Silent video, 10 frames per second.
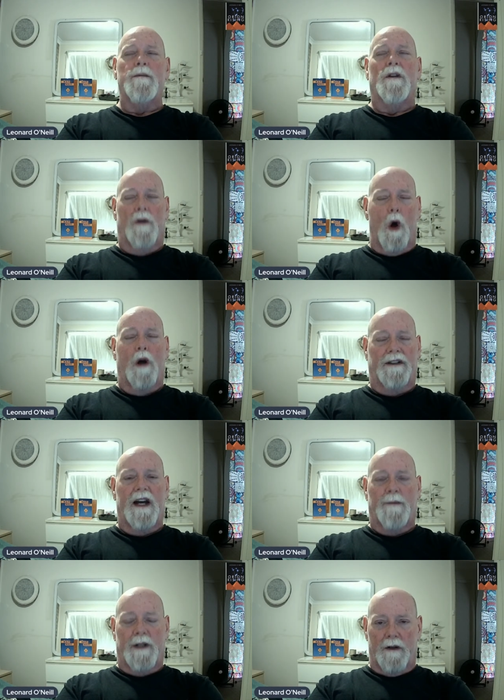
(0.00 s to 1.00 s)
long
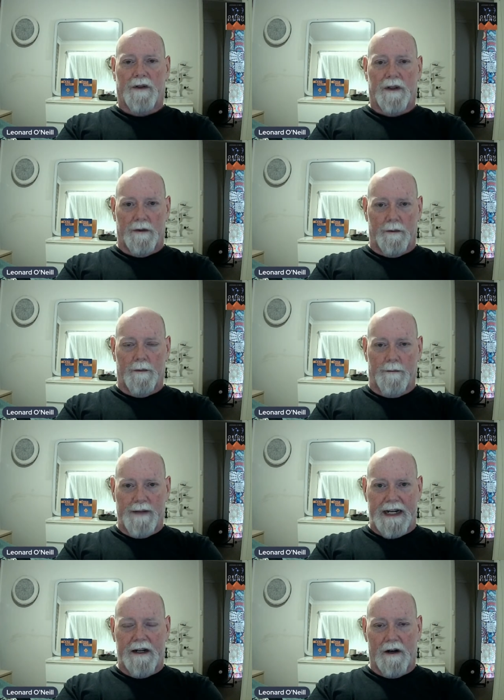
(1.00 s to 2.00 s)
time ago to
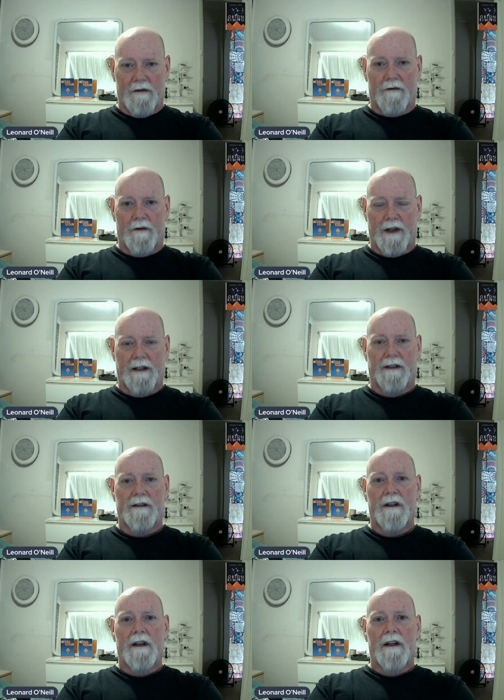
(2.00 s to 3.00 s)
be here for these
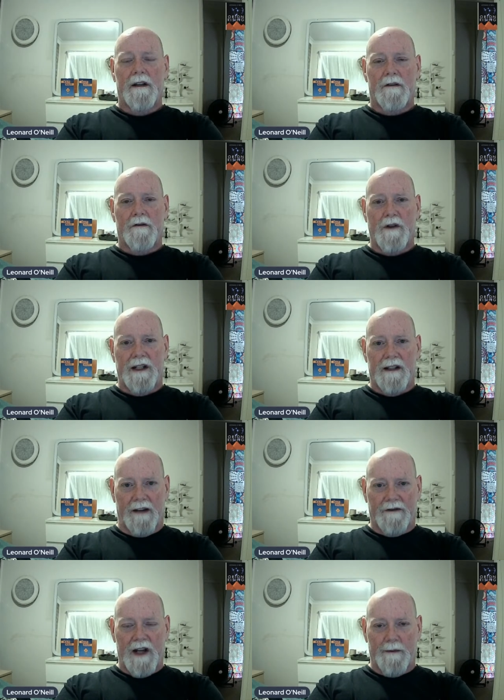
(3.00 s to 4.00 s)

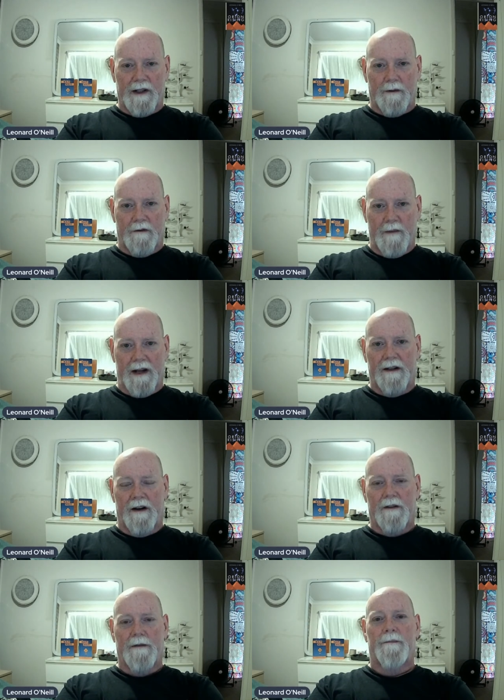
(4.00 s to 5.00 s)
lifetimes that we've been here.